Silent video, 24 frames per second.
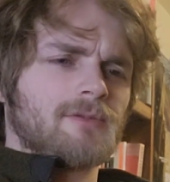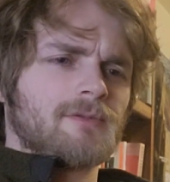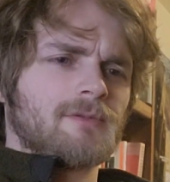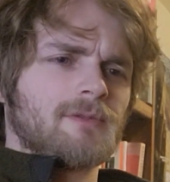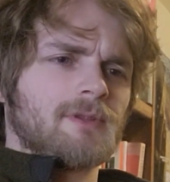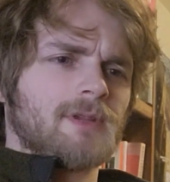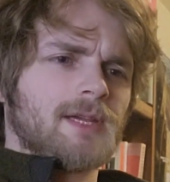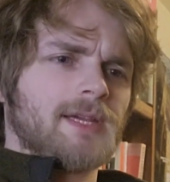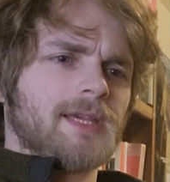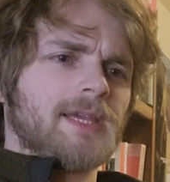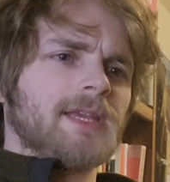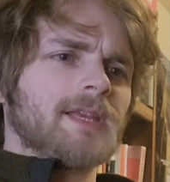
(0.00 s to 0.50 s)

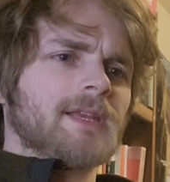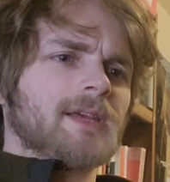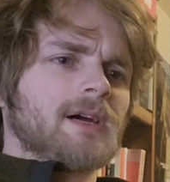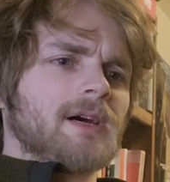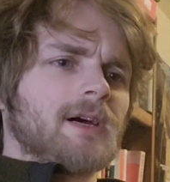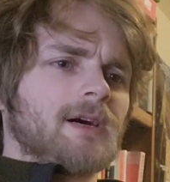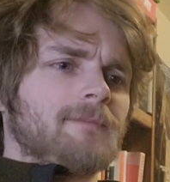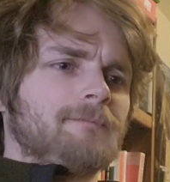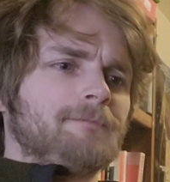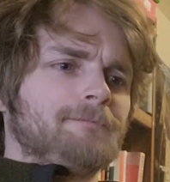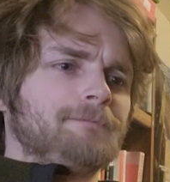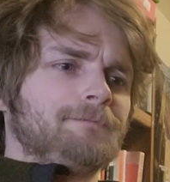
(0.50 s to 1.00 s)
like he
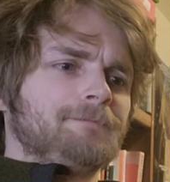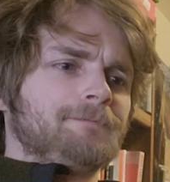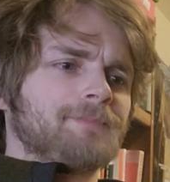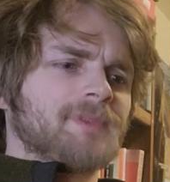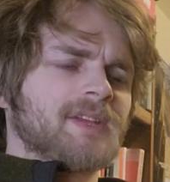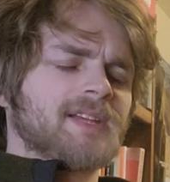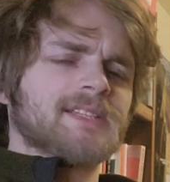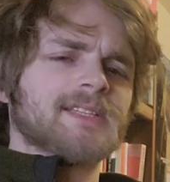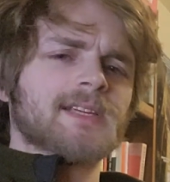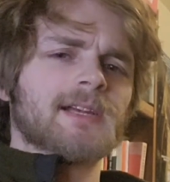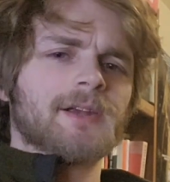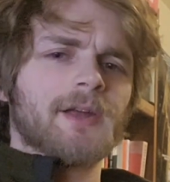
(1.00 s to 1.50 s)

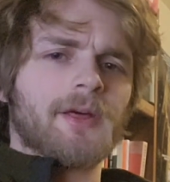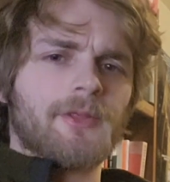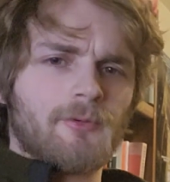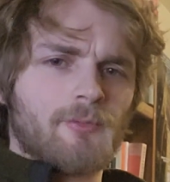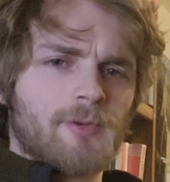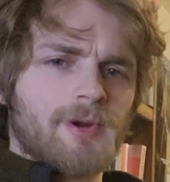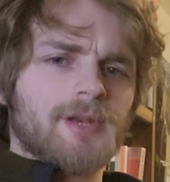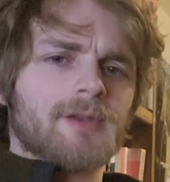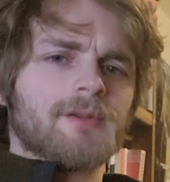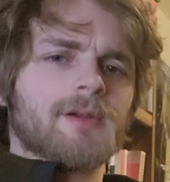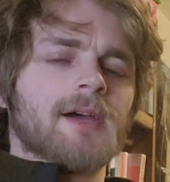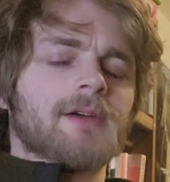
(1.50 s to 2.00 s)
did another
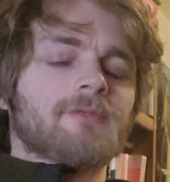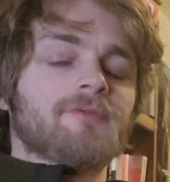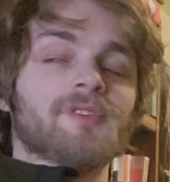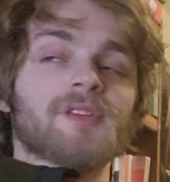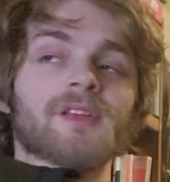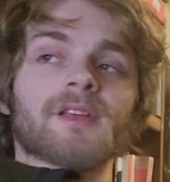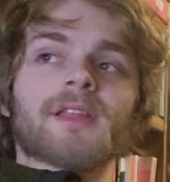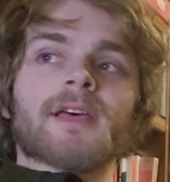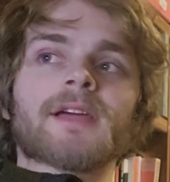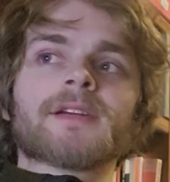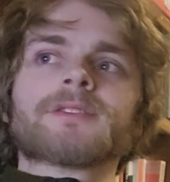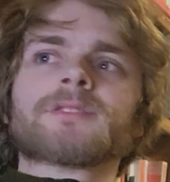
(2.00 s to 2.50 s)
one I
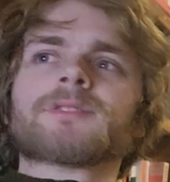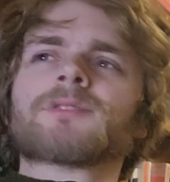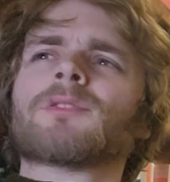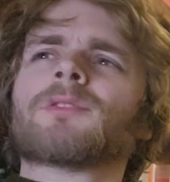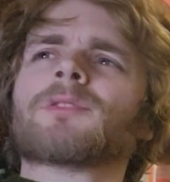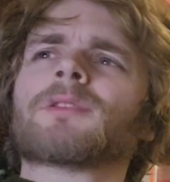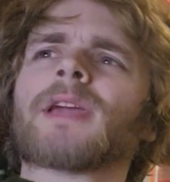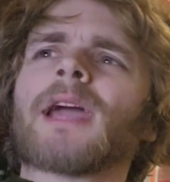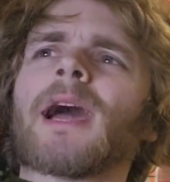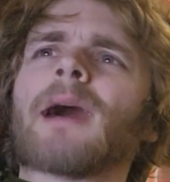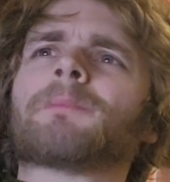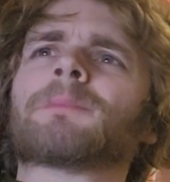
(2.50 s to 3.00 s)
really liked
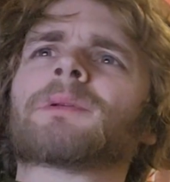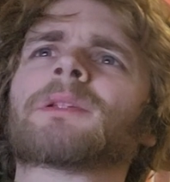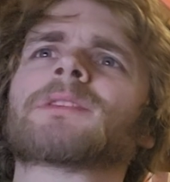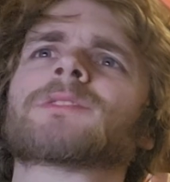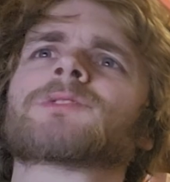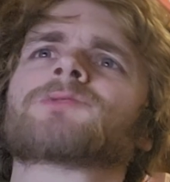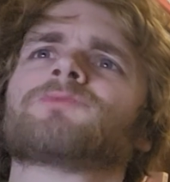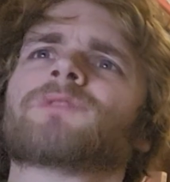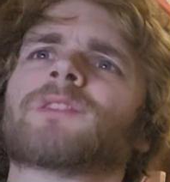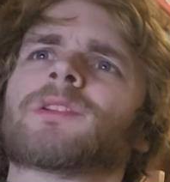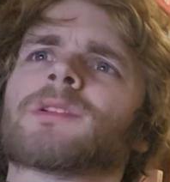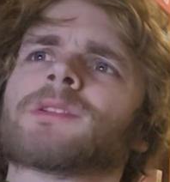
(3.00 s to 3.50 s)
called
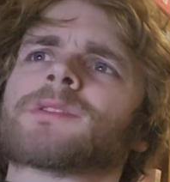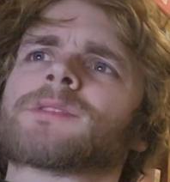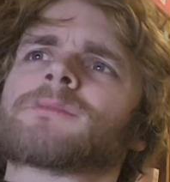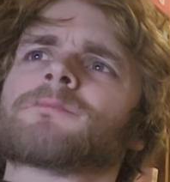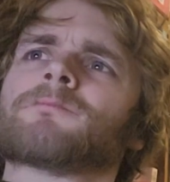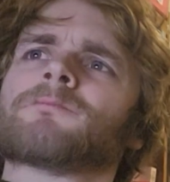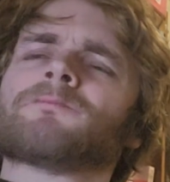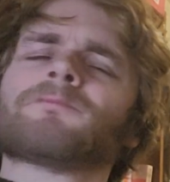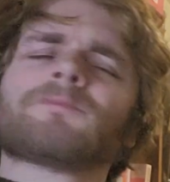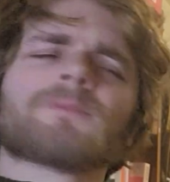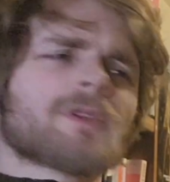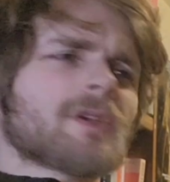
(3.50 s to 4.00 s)
Capitalist Realism,